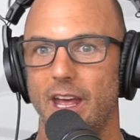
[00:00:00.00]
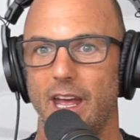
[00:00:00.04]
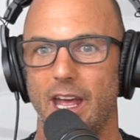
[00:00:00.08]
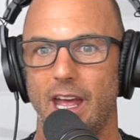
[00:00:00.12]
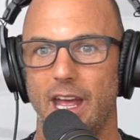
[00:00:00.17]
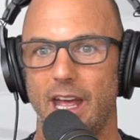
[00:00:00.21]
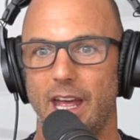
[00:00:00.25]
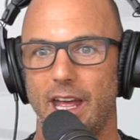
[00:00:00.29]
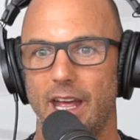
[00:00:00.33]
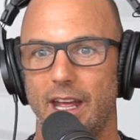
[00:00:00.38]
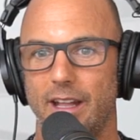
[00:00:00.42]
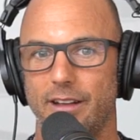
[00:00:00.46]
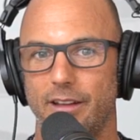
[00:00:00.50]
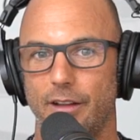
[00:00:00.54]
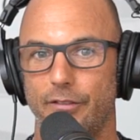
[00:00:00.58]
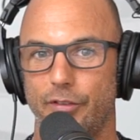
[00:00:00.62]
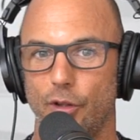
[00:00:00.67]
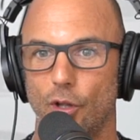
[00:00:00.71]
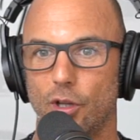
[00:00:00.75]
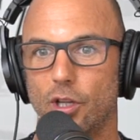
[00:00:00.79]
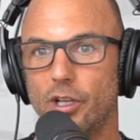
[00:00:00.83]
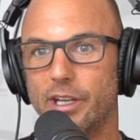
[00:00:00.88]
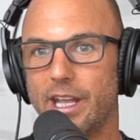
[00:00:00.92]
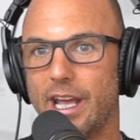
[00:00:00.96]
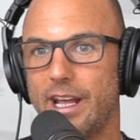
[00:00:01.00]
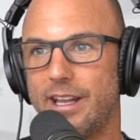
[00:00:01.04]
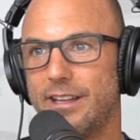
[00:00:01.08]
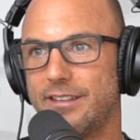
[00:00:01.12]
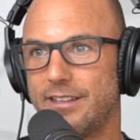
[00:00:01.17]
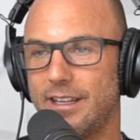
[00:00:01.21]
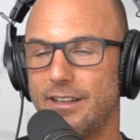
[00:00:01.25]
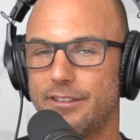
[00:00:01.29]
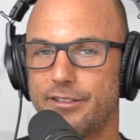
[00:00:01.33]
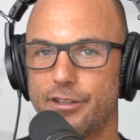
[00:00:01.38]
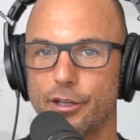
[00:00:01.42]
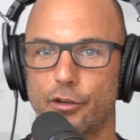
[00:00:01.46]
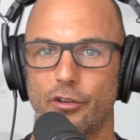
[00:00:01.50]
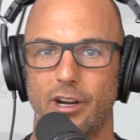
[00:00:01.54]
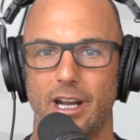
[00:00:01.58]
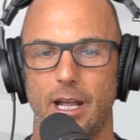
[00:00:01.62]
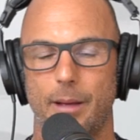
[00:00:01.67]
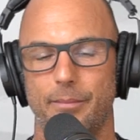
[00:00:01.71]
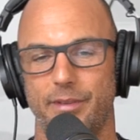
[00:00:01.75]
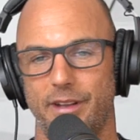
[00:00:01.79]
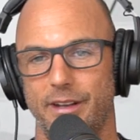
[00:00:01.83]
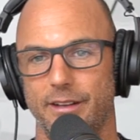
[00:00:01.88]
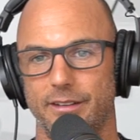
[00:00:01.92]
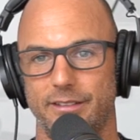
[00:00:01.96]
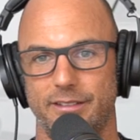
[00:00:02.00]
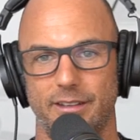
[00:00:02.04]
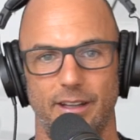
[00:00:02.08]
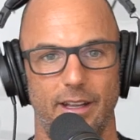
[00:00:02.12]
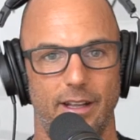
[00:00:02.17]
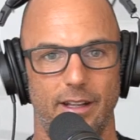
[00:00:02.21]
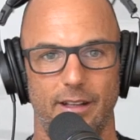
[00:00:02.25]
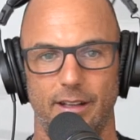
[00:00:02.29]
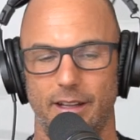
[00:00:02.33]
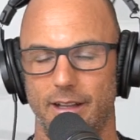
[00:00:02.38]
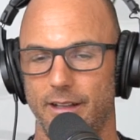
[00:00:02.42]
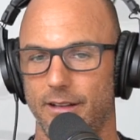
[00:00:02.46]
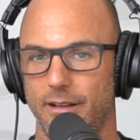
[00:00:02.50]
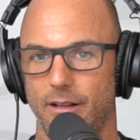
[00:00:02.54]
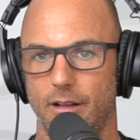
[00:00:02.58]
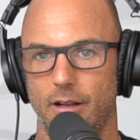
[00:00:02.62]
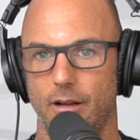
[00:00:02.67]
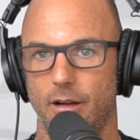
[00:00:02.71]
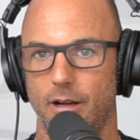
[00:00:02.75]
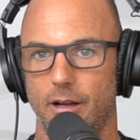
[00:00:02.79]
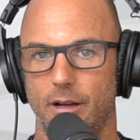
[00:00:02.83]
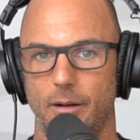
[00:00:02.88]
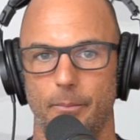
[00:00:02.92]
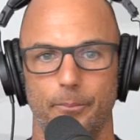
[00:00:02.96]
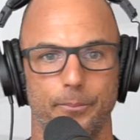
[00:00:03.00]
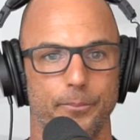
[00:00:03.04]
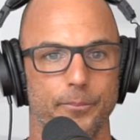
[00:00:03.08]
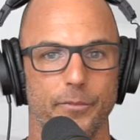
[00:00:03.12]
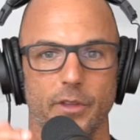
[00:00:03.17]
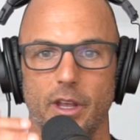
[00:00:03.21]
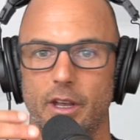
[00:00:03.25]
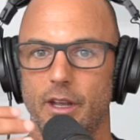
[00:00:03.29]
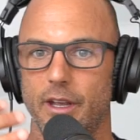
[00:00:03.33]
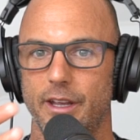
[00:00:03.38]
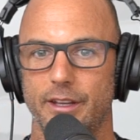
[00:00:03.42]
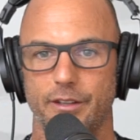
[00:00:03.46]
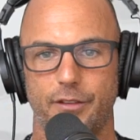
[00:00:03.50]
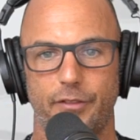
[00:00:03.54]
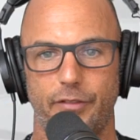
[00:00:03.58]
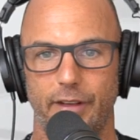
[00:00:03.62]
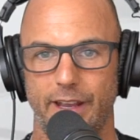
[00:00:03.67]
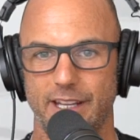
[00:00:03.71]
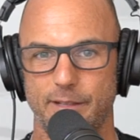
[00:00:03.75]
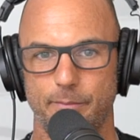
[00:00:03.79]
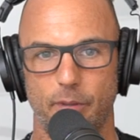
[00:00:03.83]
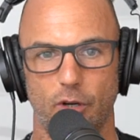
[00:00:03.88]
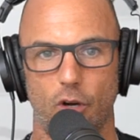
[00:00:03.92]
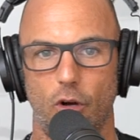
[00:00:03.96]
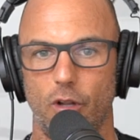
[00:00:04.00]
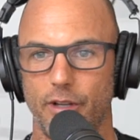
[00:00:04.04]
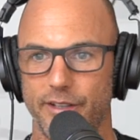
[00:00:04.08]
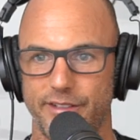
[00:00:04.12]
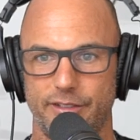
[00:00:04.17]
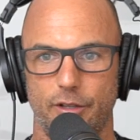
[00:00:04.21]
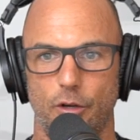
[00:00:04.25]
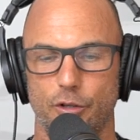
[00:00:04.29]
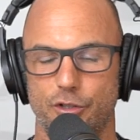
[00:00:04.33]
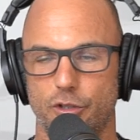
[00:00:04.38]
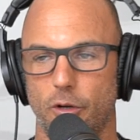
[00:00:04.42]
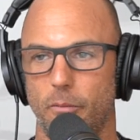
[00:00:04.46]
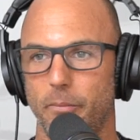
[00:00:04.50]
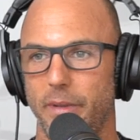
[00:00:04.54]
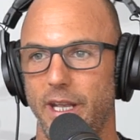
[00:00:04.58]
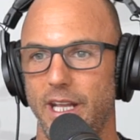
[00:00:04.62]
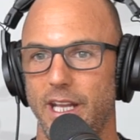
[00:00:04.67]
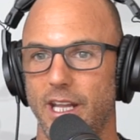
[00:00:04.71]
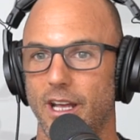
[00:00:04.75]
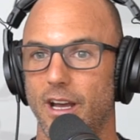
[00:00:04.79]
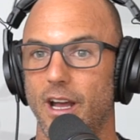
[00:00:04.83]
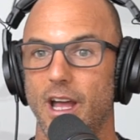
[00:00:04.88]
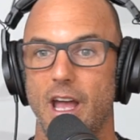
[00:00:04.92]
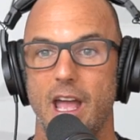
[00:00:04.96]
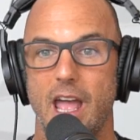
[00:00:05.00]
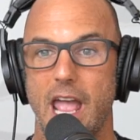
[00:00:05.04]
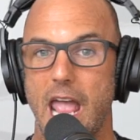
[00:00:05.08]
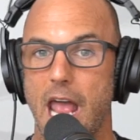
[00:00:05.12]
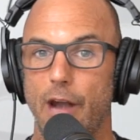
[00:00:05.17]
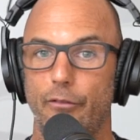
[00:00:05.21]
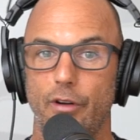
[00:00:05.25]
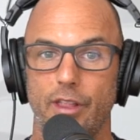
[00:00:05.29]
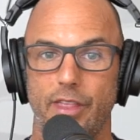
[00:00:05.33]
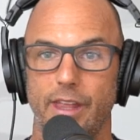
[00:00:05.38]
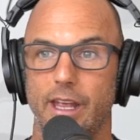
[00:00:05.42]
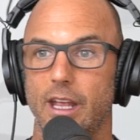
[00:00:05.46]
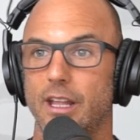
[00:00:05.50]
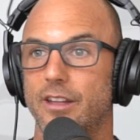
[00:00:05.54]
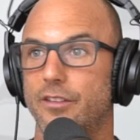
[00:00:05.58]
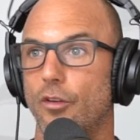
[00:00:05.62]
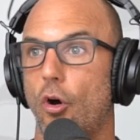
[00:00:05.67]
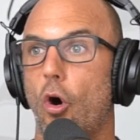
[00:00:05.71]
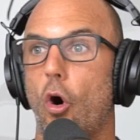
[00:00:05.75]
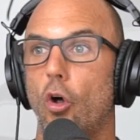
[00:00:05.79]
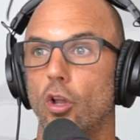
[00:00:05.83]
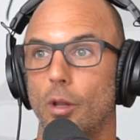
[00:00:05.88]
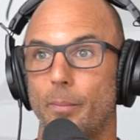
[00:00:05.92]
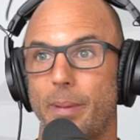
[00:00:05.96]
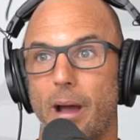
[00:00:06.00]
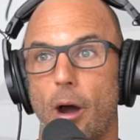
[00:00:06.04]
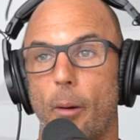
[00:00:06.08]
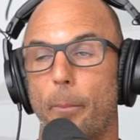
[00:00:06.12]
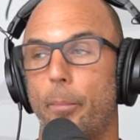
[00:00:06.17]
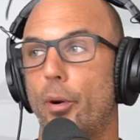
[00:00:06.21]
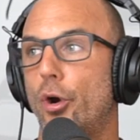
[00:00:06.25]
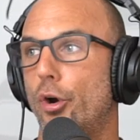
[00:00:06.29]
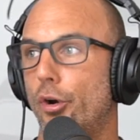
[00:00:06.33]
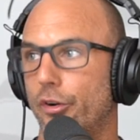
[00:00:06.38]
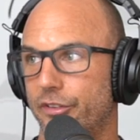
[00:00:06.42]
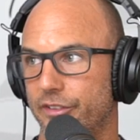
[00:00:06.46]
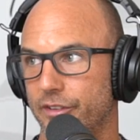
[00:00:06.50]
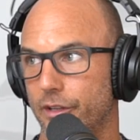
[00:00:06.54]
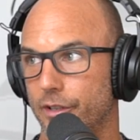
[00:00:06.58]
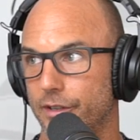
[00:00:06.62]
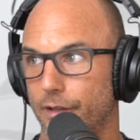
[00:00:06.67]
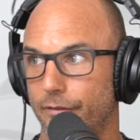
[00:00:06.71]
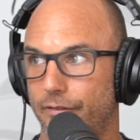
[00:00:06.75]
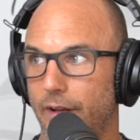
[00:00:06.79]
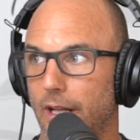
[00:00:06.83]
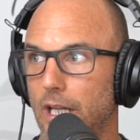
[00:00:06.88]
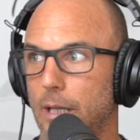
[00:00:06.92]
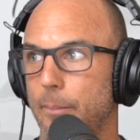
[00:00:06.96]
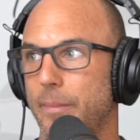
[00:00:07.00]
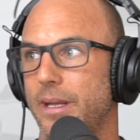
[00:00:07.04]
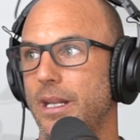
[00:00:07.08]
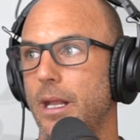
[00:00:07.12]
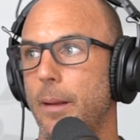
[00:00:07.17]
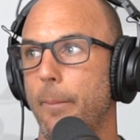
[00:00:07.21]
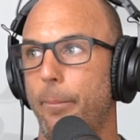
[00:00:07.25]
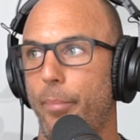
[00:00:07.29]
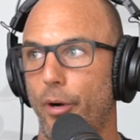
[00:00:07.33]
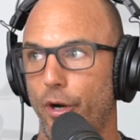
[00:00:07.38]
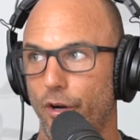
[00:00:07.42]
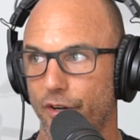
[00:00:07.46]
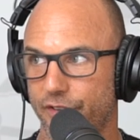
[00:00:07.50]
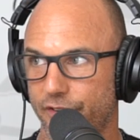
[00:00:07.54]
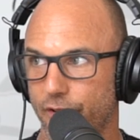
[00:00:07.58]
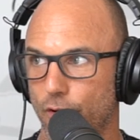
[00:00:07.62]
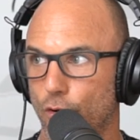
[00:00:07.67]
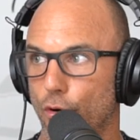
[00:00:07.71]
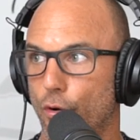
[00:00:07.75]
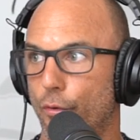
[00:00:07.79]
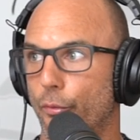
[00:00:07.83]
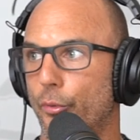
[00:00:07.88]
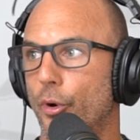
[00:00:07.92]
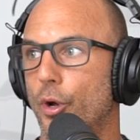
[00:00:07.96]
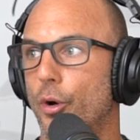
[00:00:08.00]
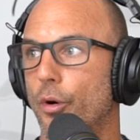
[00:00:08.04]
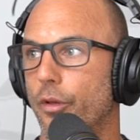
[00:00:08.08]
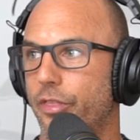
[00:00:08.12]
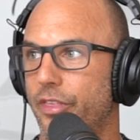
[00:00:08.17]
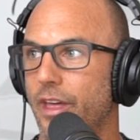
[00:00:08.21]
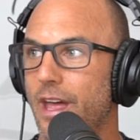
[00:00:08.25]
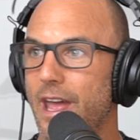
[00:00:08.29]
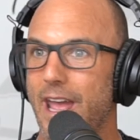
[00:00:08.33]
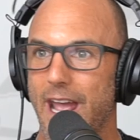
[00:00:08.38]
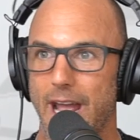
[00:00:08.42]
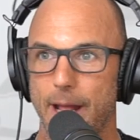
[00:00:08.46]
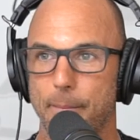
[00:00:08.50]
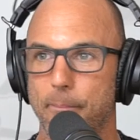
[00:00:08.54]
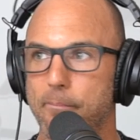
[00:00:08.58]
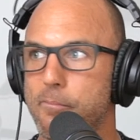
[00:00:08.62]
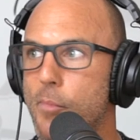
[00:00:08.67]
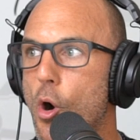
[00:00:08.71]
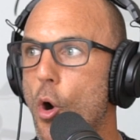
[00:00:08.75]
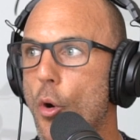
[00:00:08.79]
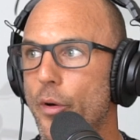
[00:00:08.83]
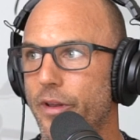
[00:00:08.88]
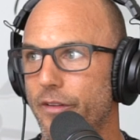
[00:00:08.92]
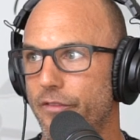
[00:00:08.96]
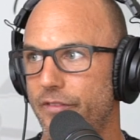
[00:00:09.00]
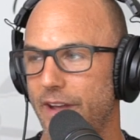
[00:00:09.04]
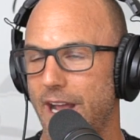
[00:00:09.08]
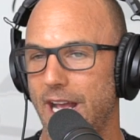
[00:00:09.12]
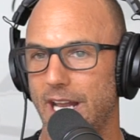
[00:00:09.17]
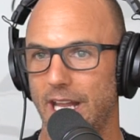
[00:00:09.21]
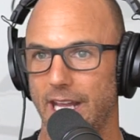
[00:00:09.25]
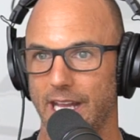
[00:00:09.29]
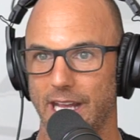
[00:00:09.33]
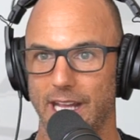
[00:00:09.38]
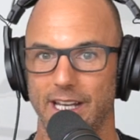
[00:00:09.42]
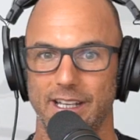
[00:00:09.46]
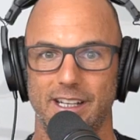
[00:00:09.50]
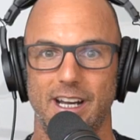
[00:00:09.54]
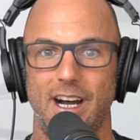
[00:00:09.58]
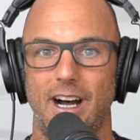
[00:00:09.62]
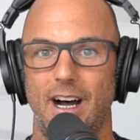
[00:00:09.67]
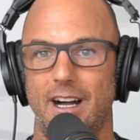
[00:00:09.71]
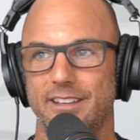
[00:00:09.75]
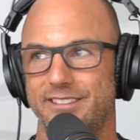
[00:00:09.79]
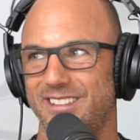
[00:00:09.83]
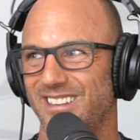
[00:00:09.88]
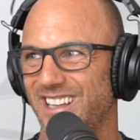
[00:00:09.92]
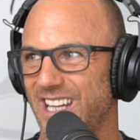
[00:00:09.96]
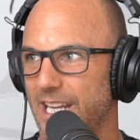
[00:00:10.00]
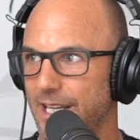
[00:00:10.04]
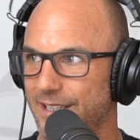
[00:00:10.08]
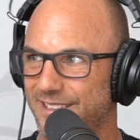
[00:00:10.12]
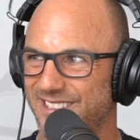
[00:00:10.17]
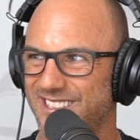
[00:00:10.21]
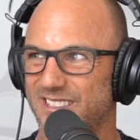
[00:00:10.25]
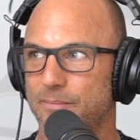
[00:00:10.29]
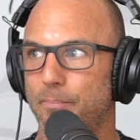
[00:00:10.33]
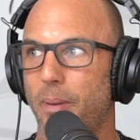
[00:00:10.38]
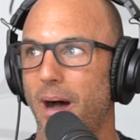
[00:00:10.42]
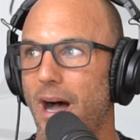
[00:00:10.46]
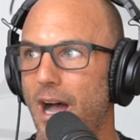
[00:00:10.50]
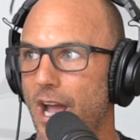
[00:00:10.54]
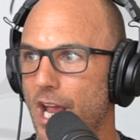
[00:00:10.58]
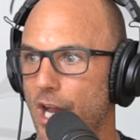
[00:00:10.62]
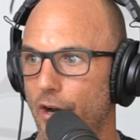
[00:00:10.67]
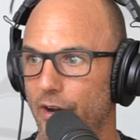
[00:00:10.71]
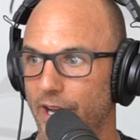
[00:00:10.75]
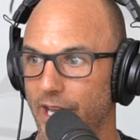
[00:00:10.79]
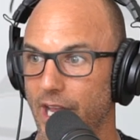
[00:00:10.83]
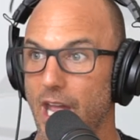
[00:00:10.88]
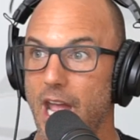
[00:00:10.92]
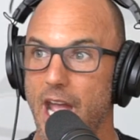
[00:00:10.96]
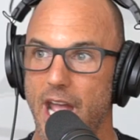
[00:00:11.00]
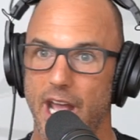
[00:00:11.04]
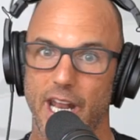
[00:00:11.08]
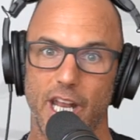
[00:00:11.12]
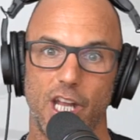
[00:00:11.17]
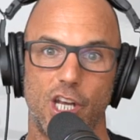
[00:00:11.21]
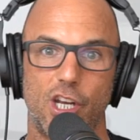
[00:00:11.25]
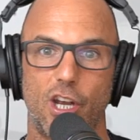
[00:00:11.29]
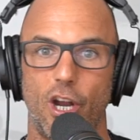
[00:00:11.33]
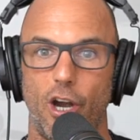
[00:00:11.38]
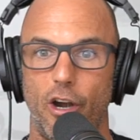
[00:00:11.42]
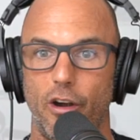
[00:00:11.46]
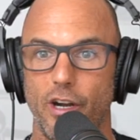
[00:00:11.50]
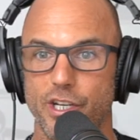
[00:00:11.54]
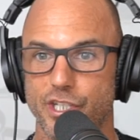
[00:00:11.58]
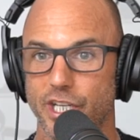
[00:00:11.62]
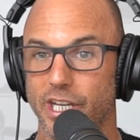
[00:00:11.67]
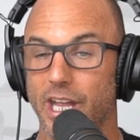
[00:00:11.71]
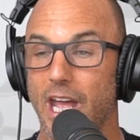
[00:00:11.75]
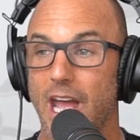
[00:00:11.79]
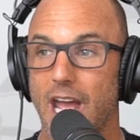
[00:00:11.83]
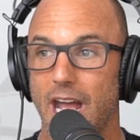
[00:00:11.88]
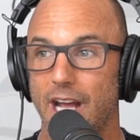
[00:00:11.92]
And if you look at his Instagrams and his and, and um, his Facebook, all his social media, everything is all about personal development and personal growth and motivating and constantly inspiring and yeah. encouraging.